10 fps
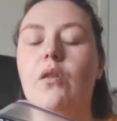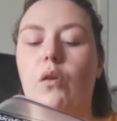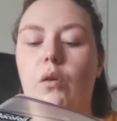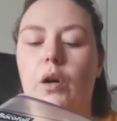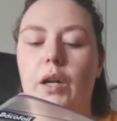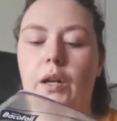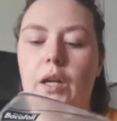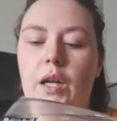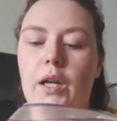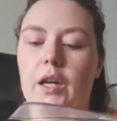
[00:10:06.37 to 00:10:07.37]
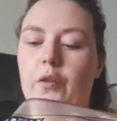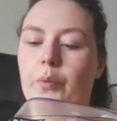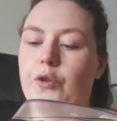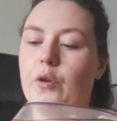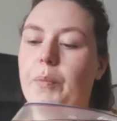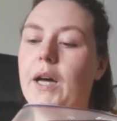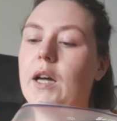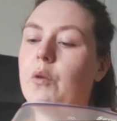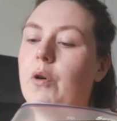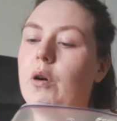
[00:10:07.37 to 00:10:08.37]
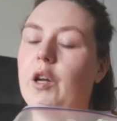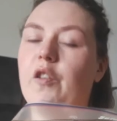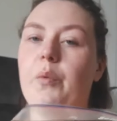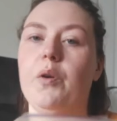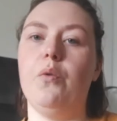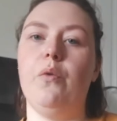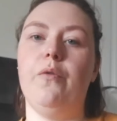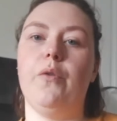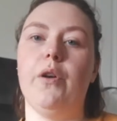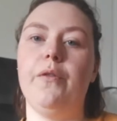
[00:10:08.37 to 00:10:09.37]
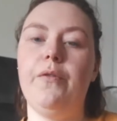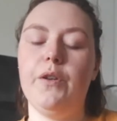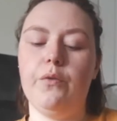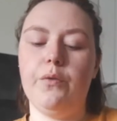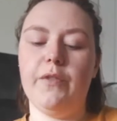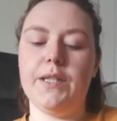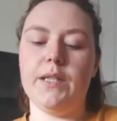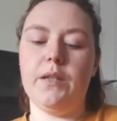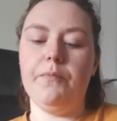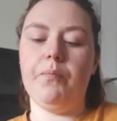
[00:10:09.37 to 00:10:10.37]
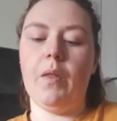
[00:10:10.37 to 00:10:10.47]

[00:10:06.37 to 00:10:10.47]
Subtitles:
or if we do a pack walk, if we go for a field visit.